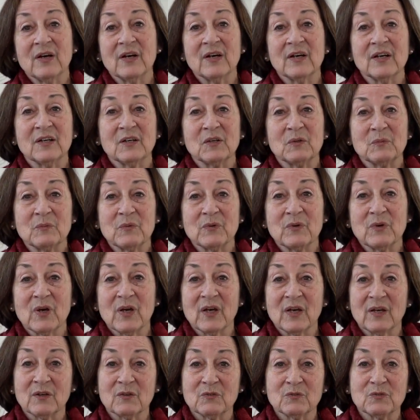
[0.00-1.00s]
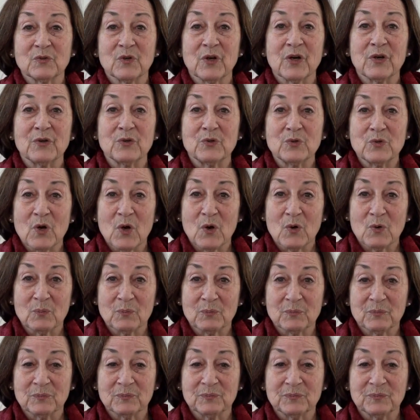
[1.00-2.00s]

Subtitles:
For our new home.